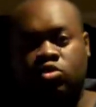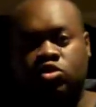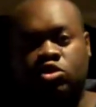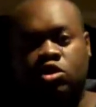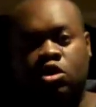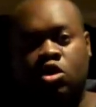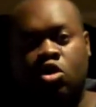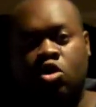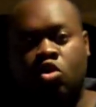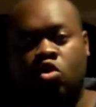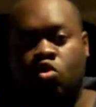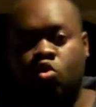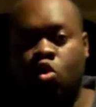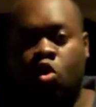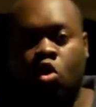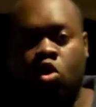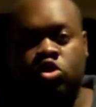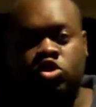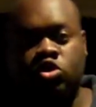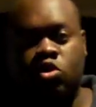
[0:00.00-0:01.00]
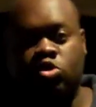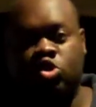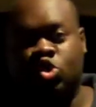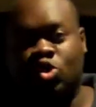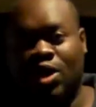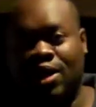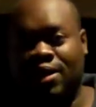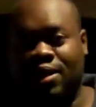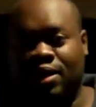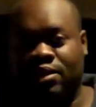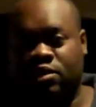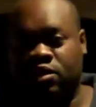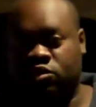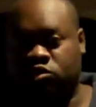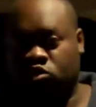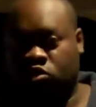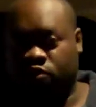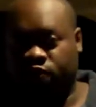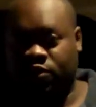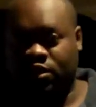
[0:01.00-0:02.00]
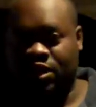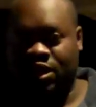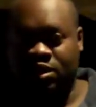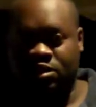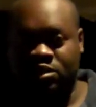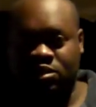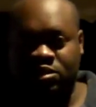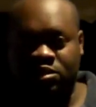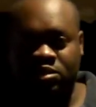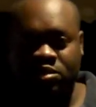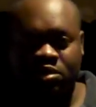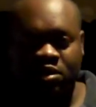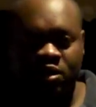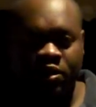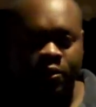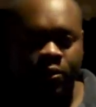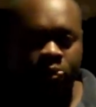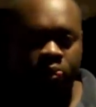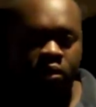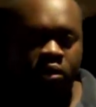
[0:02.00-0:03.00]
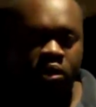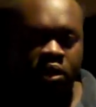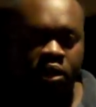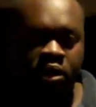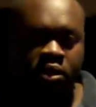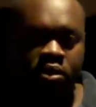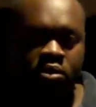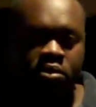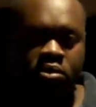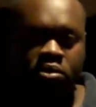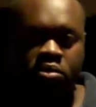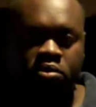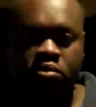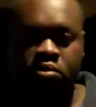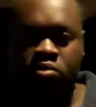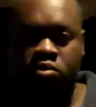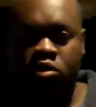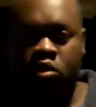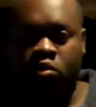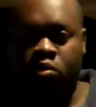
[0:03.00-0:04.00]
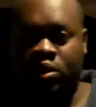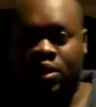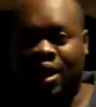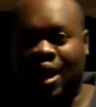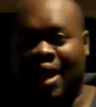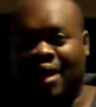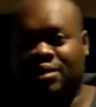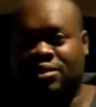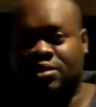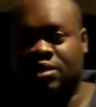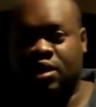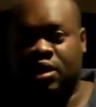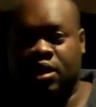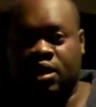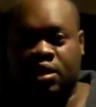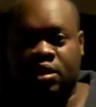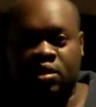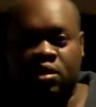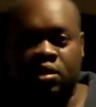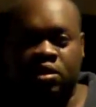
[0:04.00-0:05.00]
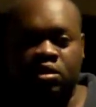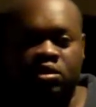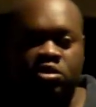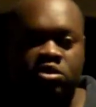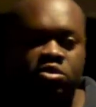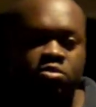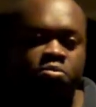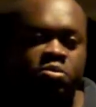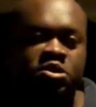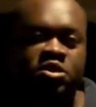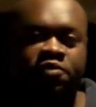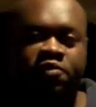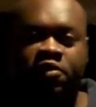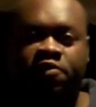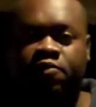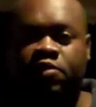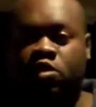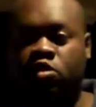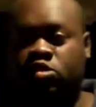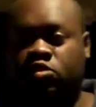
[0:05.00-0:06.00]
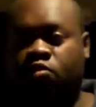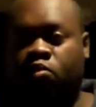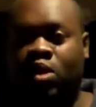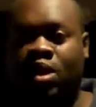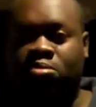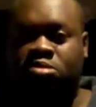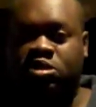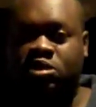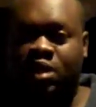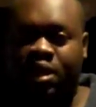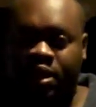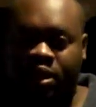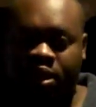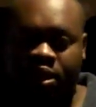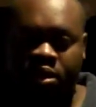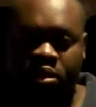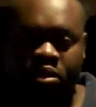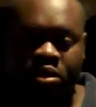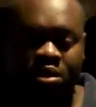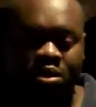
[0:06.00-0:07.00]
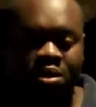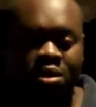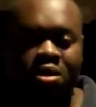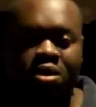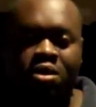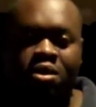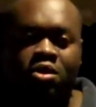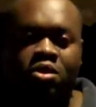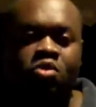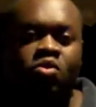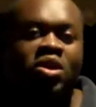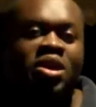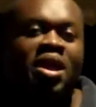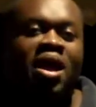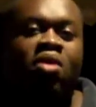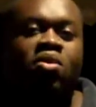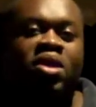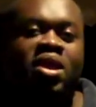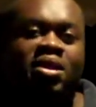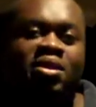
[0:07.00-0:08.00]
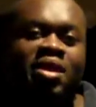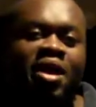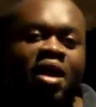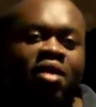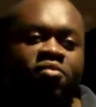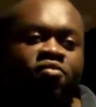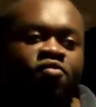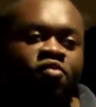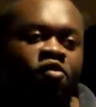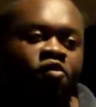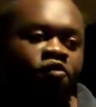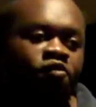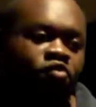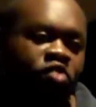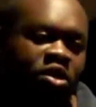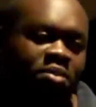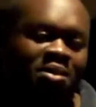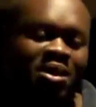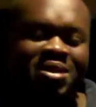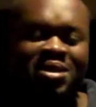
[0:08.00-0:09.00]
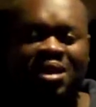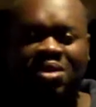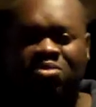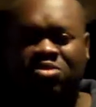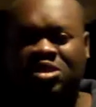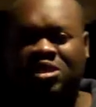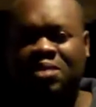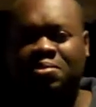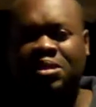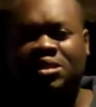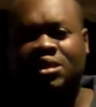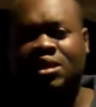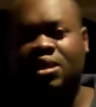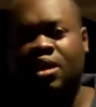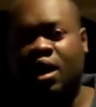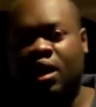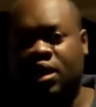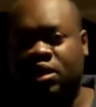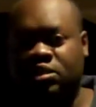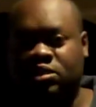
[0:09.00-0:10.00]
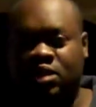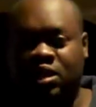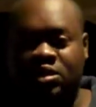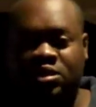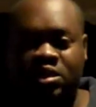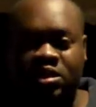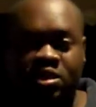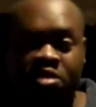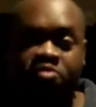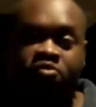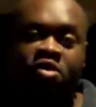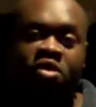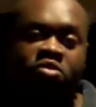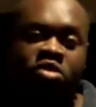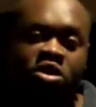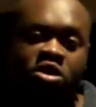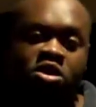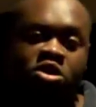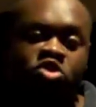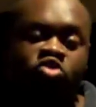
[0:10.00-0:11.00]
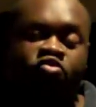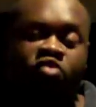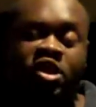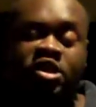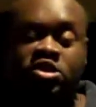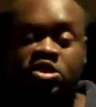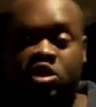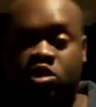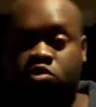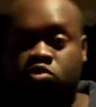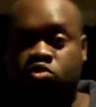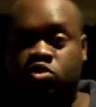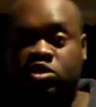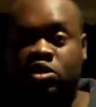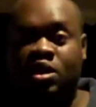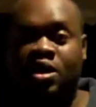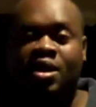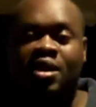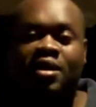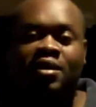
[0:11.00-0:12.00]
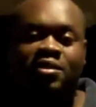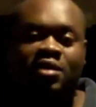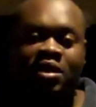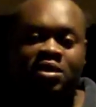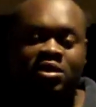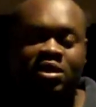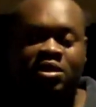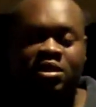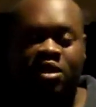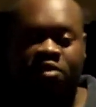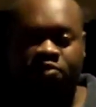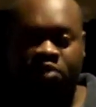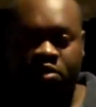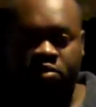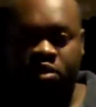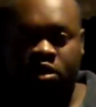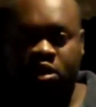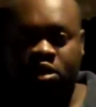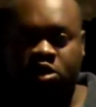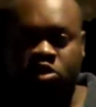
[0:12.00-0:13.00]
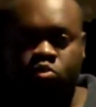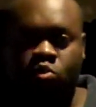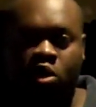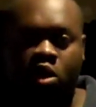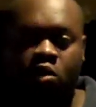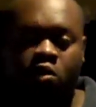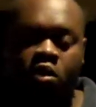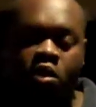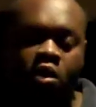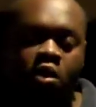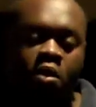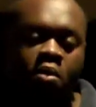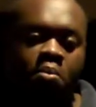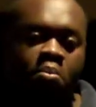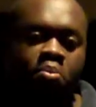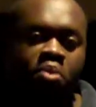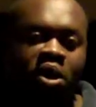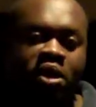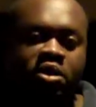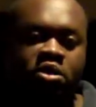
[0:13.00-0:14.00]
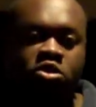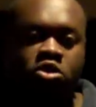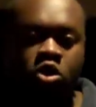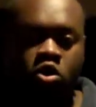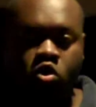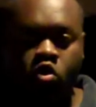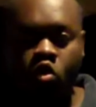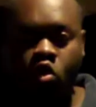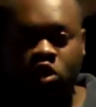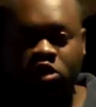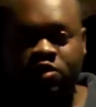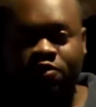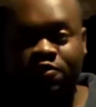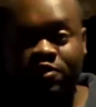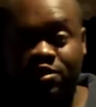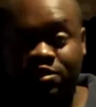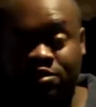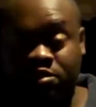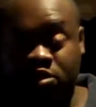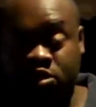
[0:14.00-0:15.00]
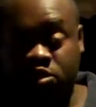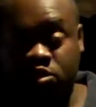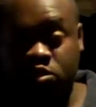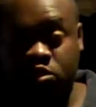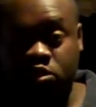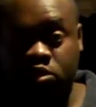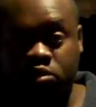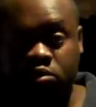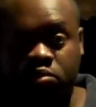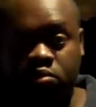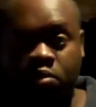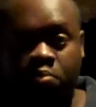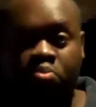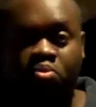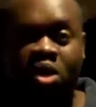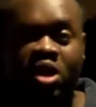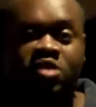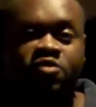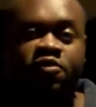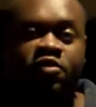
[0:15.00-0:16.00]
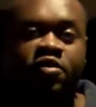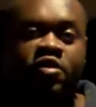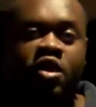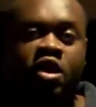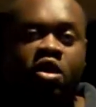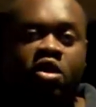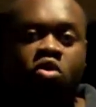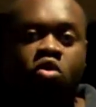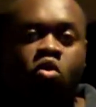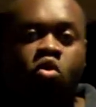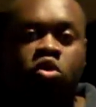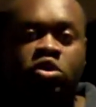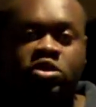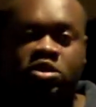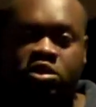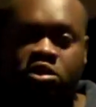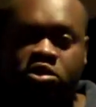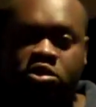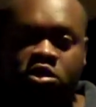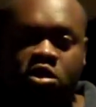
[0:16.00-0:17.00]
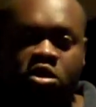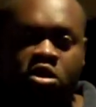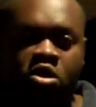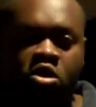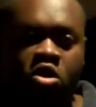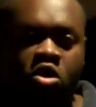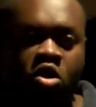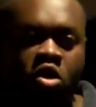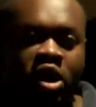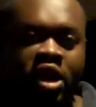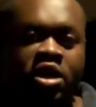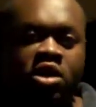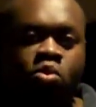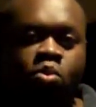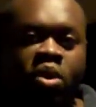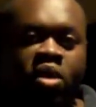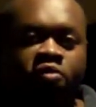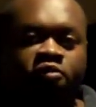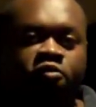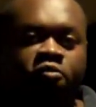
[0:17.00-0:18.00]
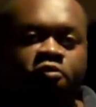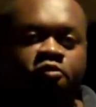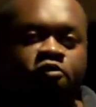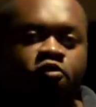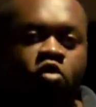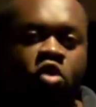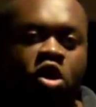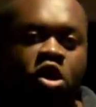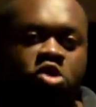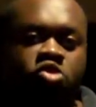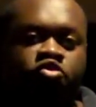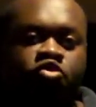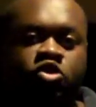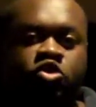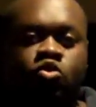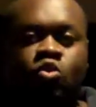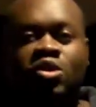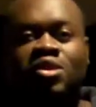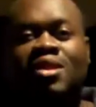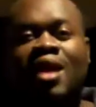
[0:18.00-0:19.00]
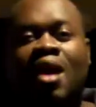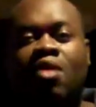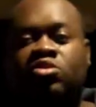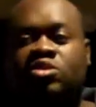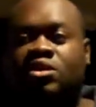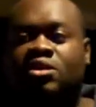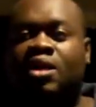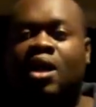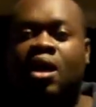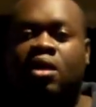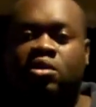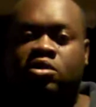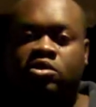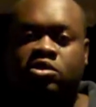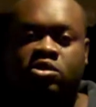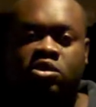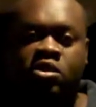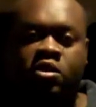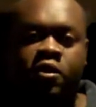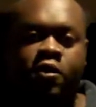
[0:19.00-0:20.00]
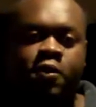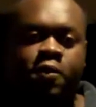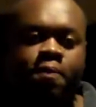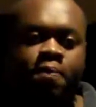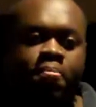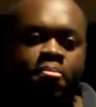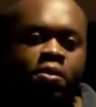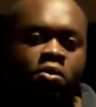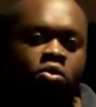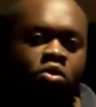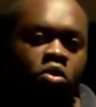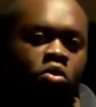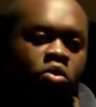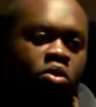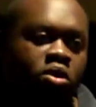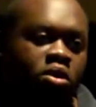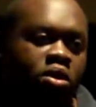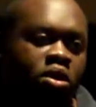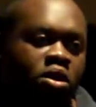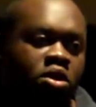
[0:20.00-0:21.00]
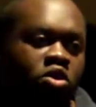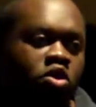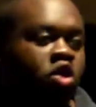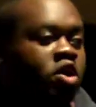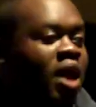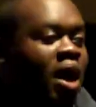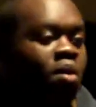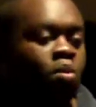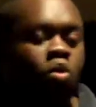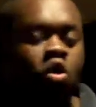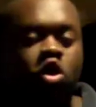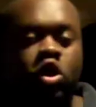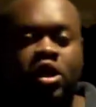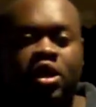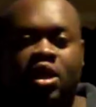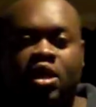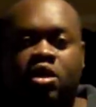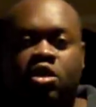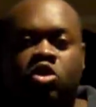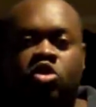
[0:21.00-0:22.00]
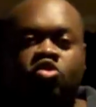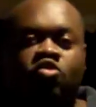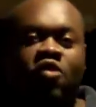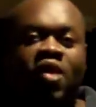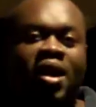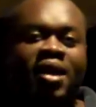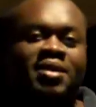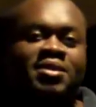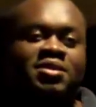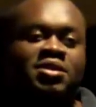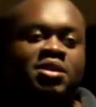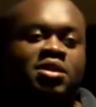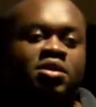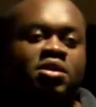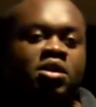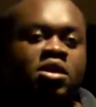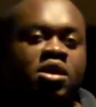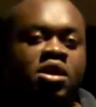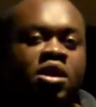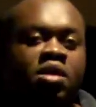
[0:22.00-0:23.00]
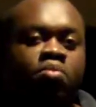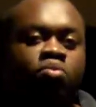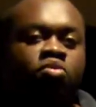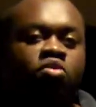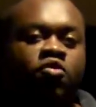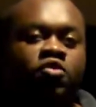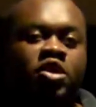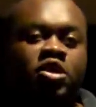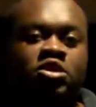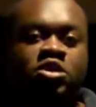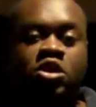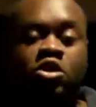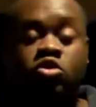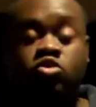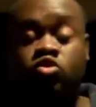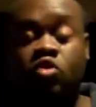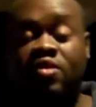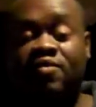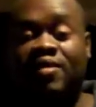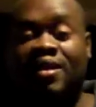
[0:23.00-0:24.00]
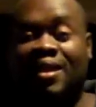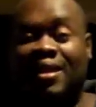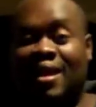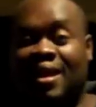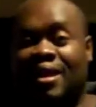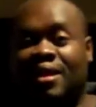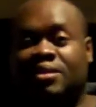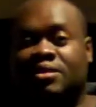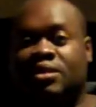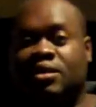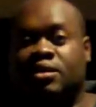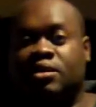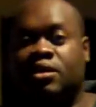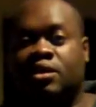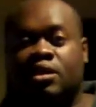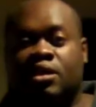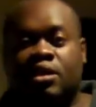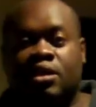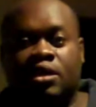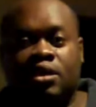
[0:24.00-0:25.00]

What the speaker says: else who also is trying to get their certifications in IT, in the specific fields of what I'm studying, you can now get that for free. Because I know CBT Nuggets does it, they're very good. Train Signals does it, they're very good as well. But the cost for the price for their courses are anywhere from $400 to $1,000. You're not working, you're trying to improve your skills or even get into